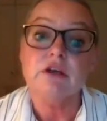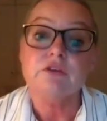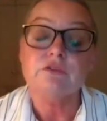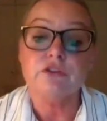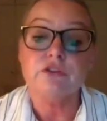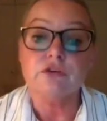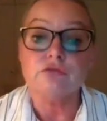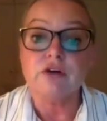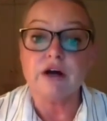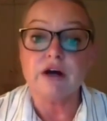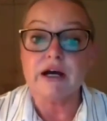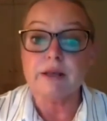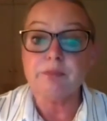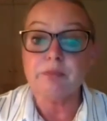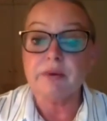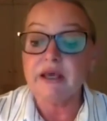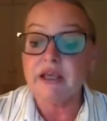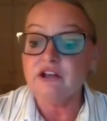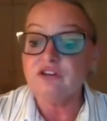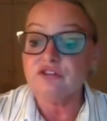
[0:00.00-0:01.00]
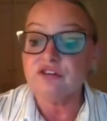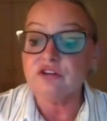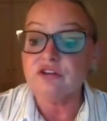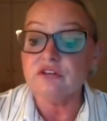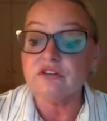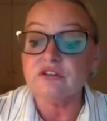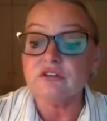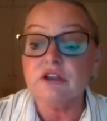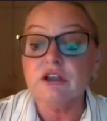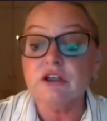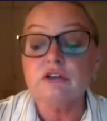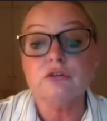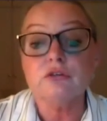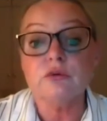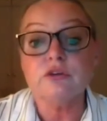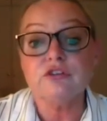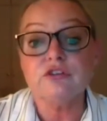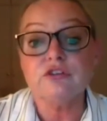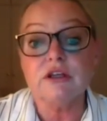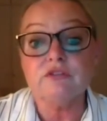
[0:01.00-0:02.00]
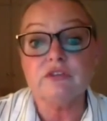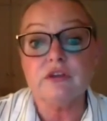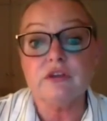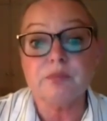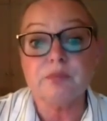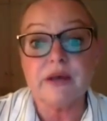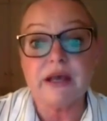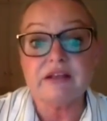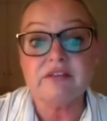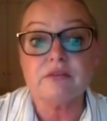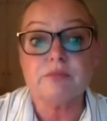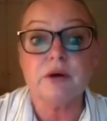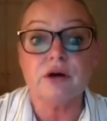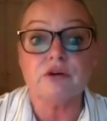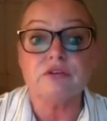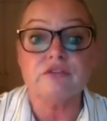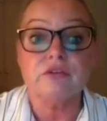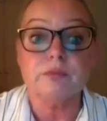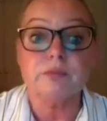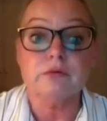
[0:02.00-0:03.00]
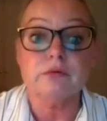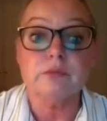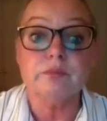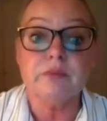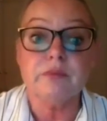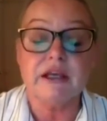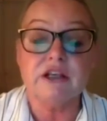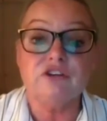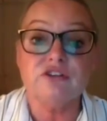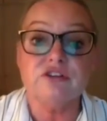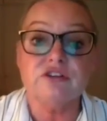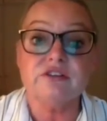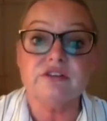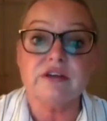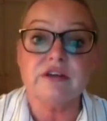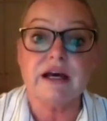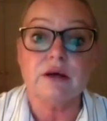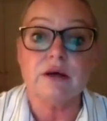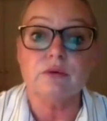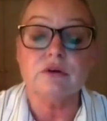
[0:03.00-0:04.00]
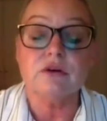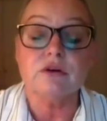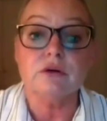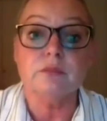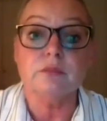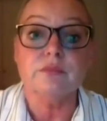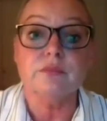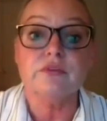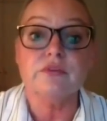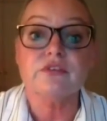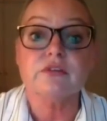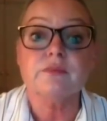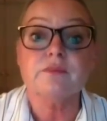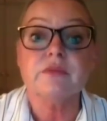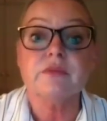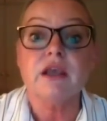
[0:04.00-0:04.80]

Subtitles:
for the right patient to achieve the best possible patient outcomes.